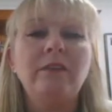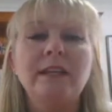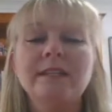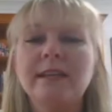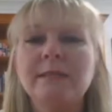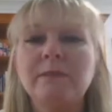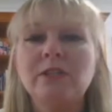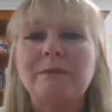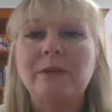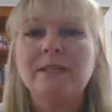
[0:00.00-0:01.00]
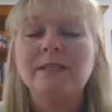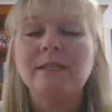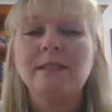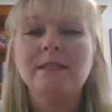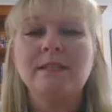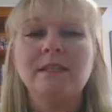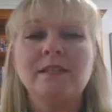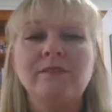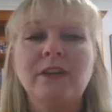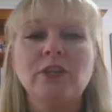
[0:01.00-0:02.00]
that takes me to my statistics
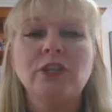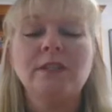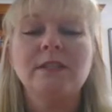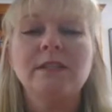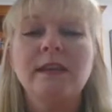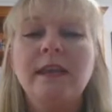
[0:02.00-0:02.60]
functions.